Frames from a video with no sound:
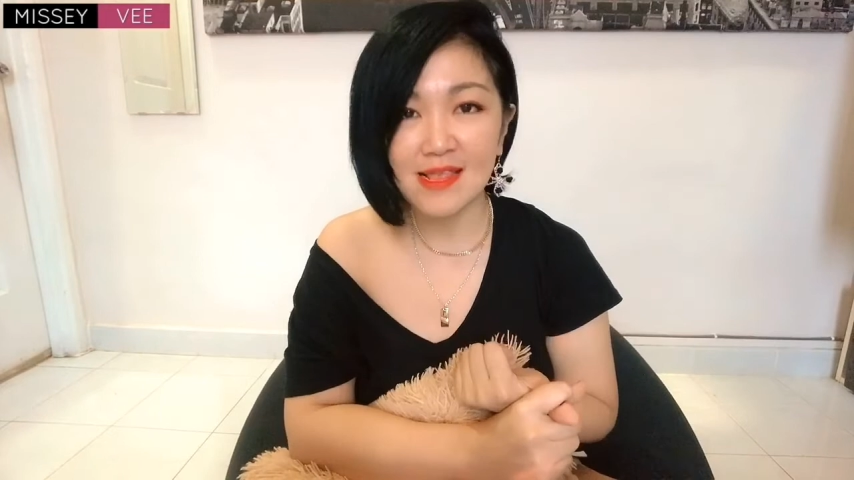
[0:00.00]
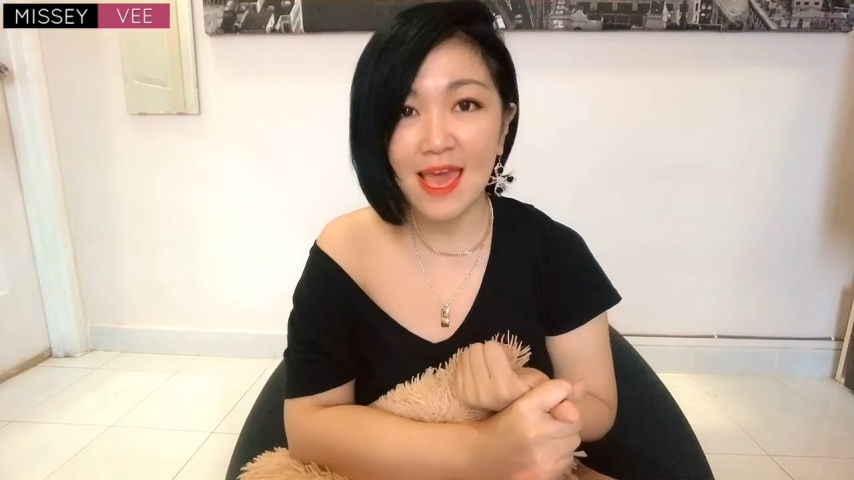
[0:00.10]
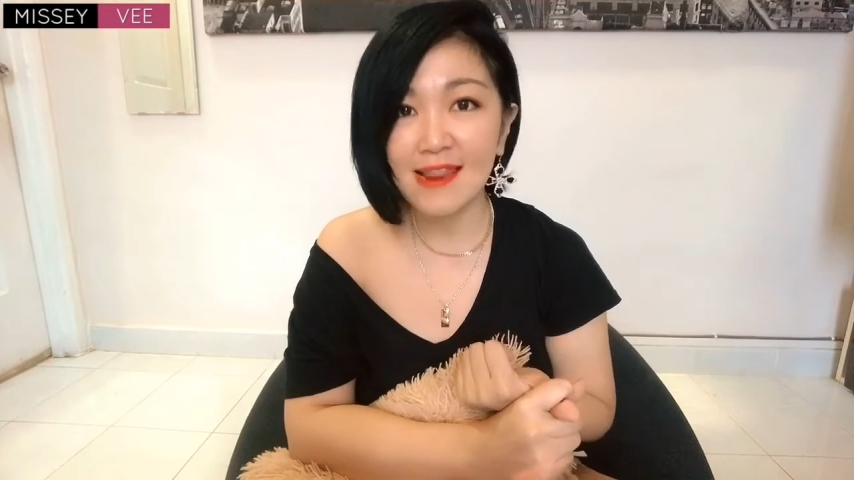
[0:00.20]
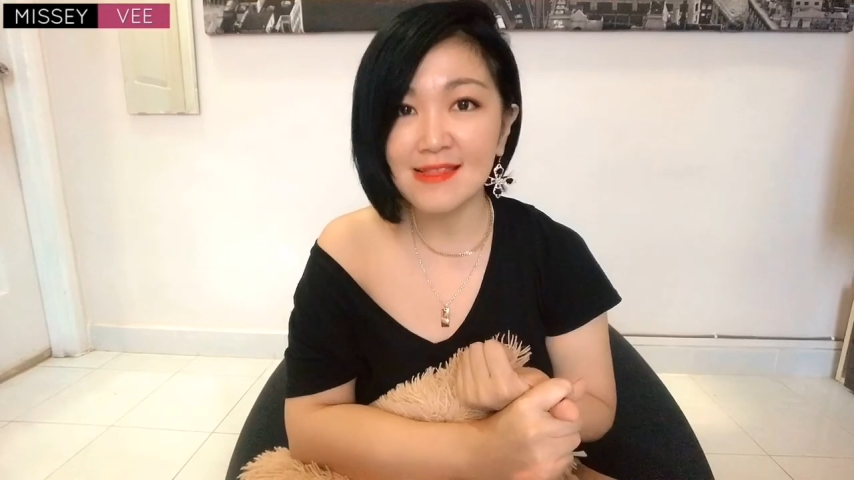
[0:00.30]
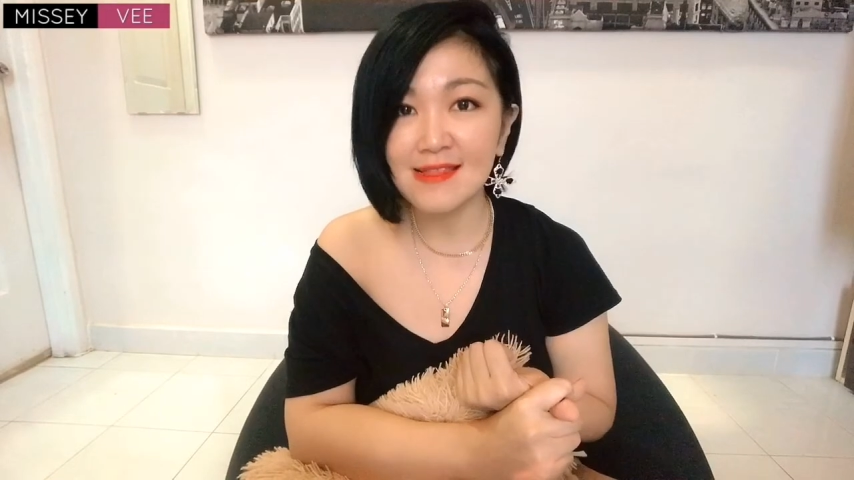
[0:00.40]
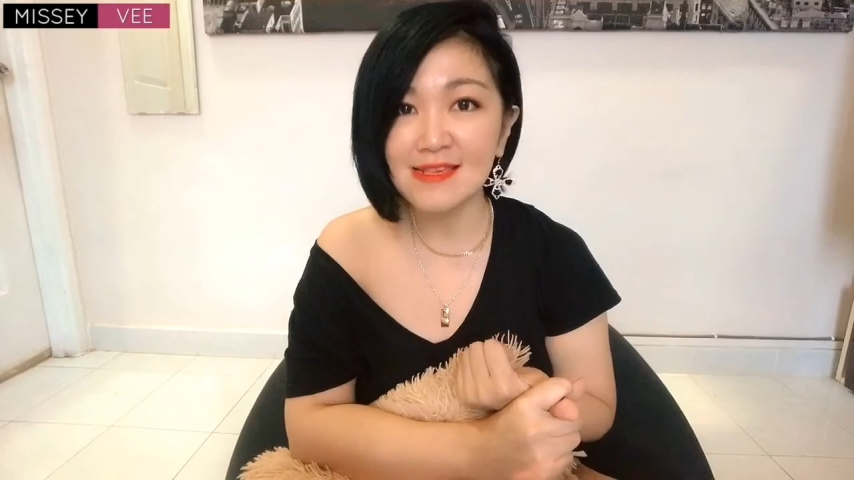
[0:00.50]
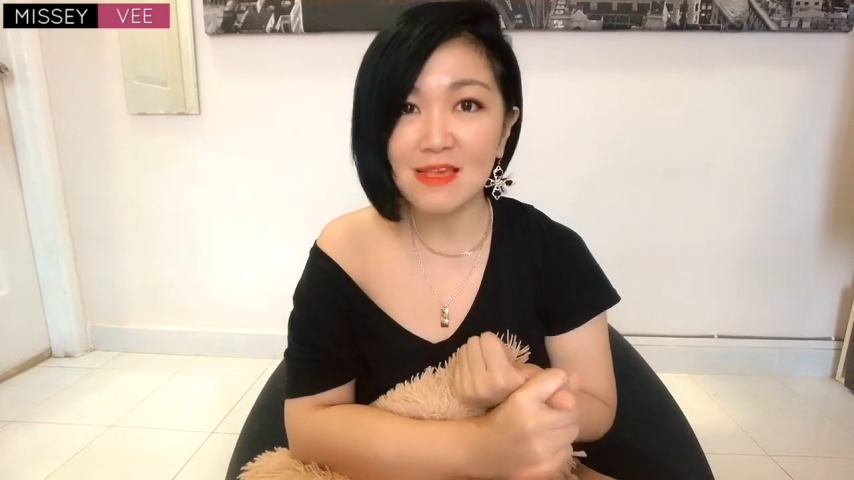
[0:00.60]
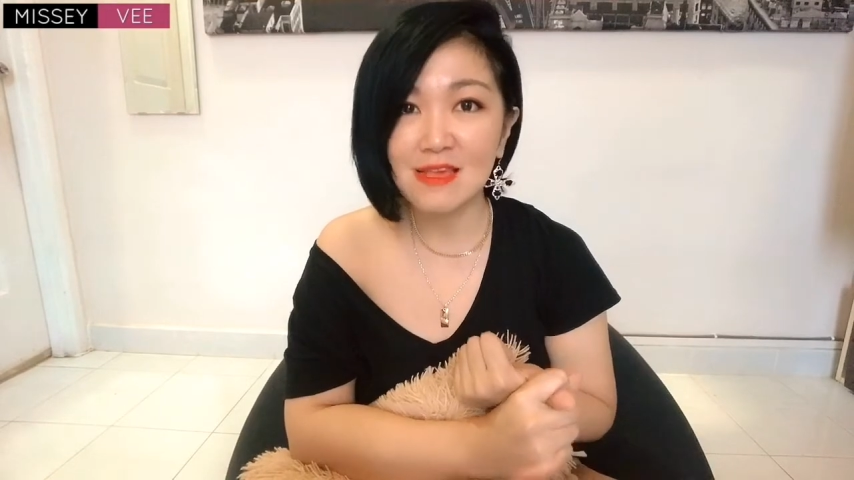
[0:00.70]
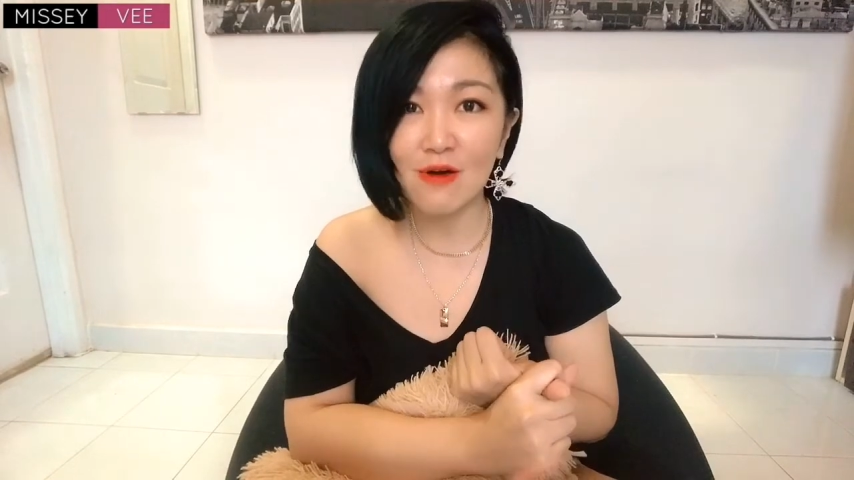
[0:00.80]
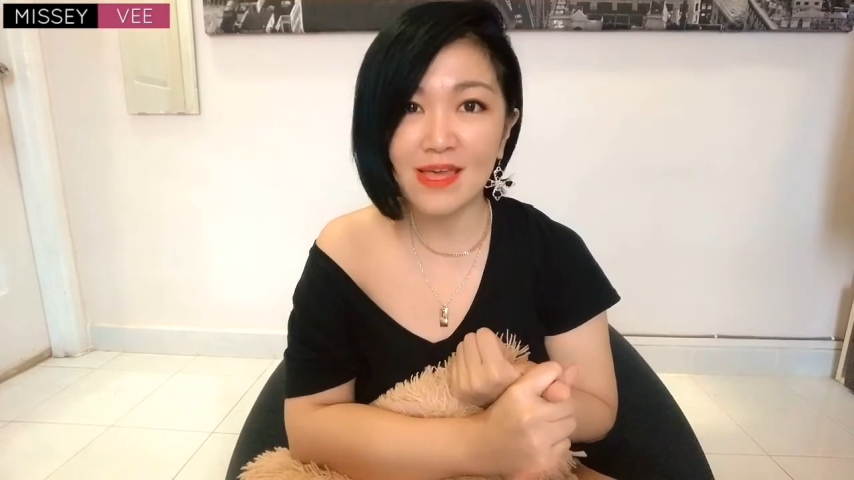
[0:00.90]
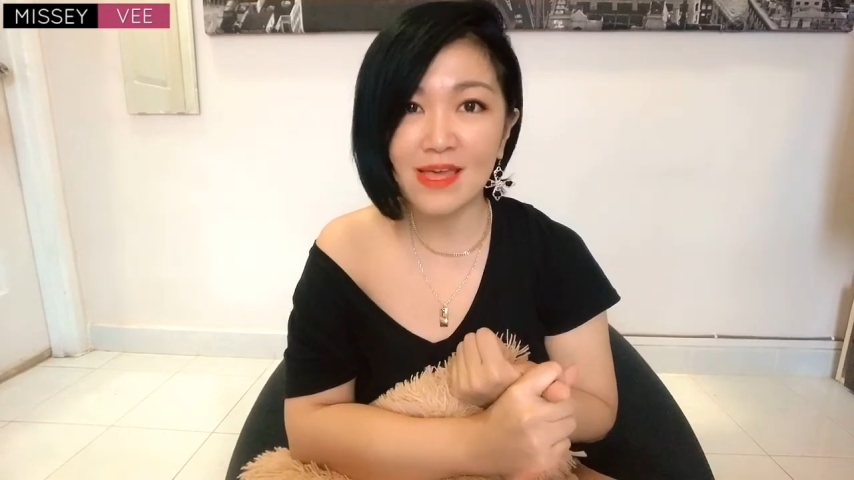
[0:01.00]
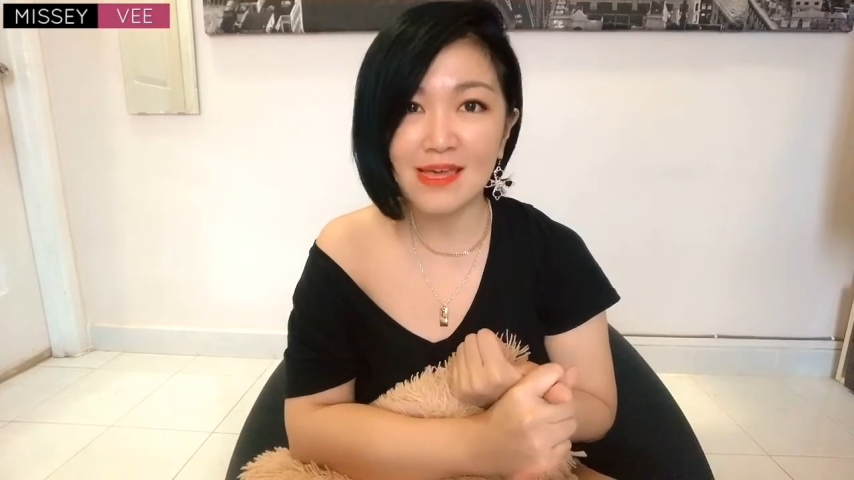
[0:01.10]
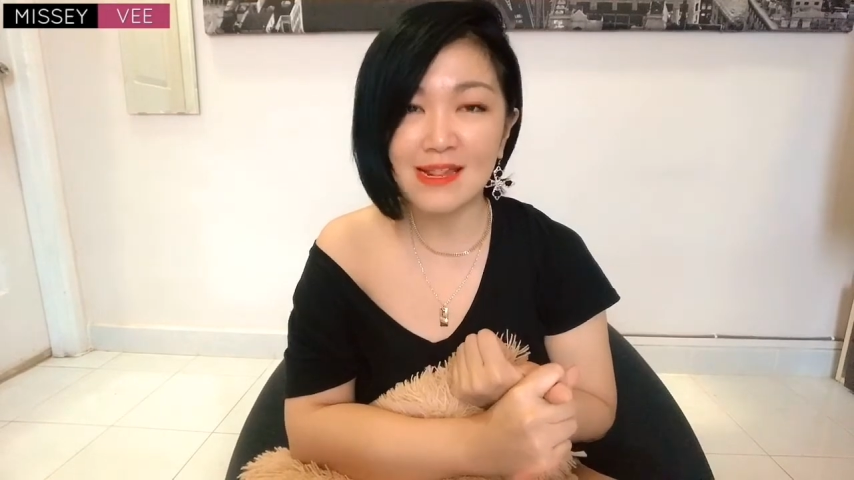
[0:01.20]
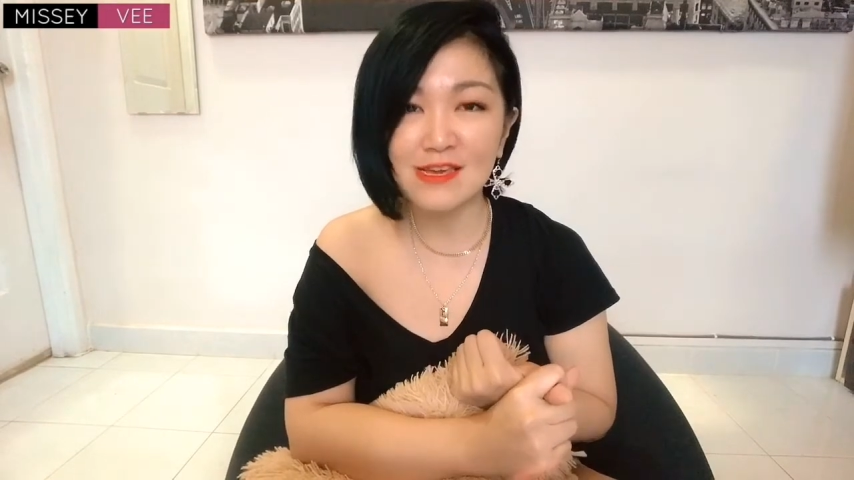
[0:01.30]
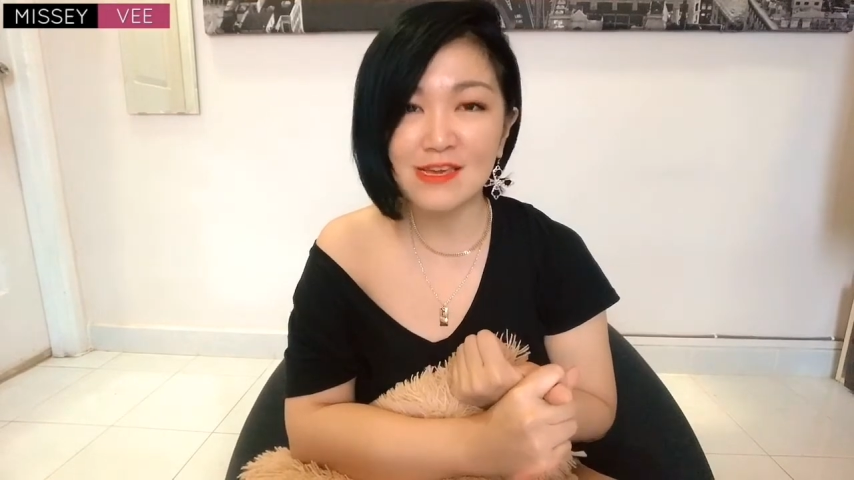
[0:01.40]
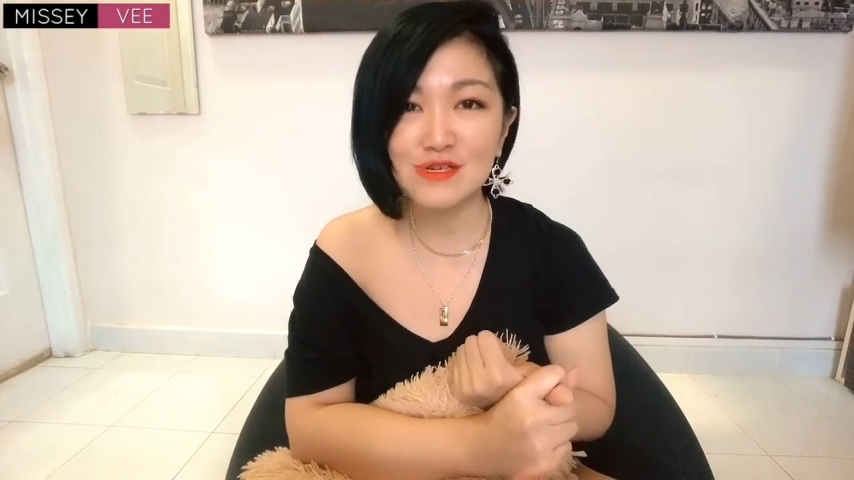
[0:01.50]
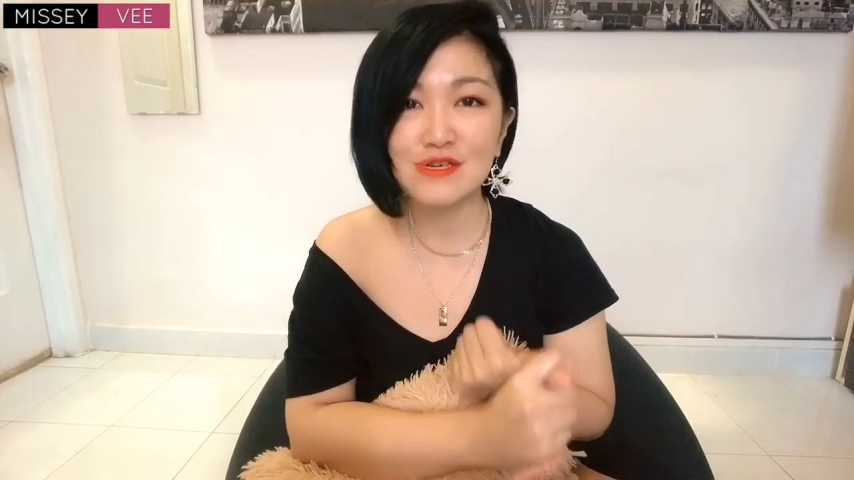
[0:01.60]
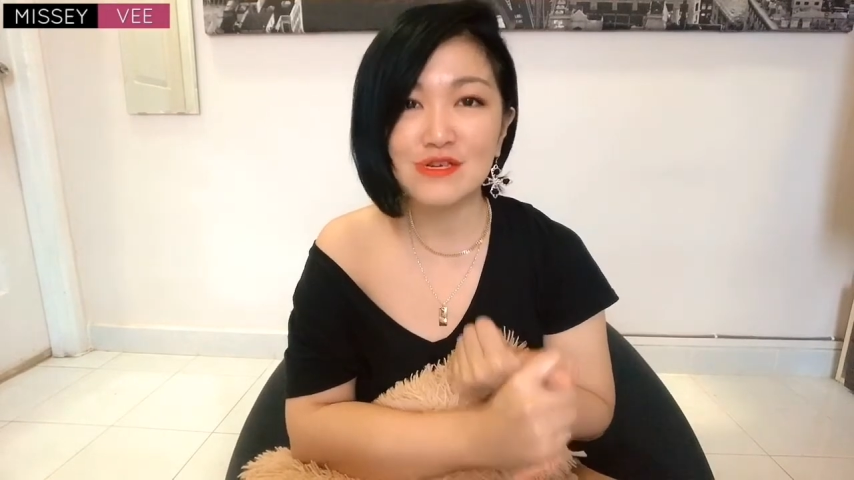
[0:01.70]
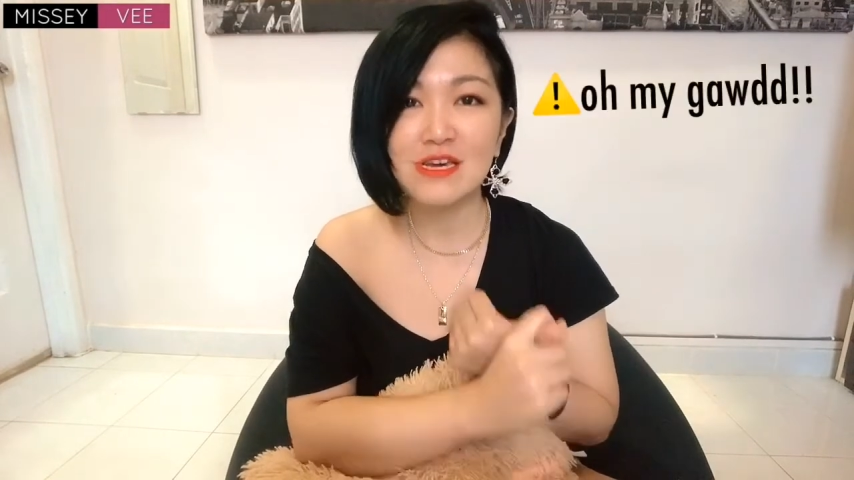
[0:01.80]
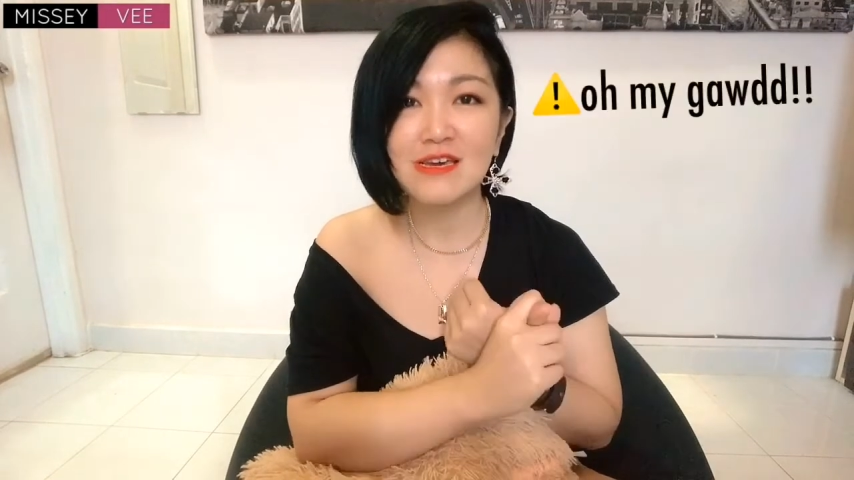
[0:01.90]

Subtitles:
Cantonese or English.